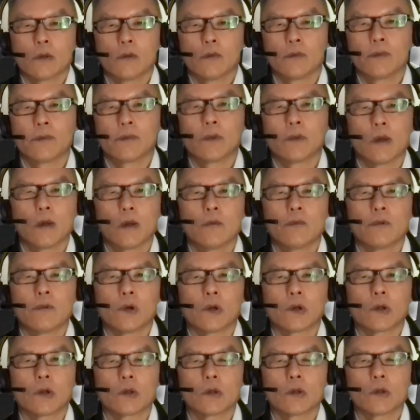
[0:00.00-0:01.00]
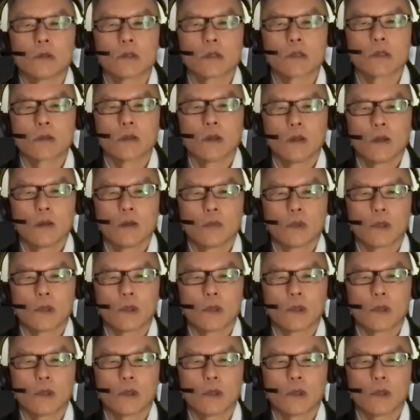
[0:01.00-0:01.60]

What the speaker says: of verticals,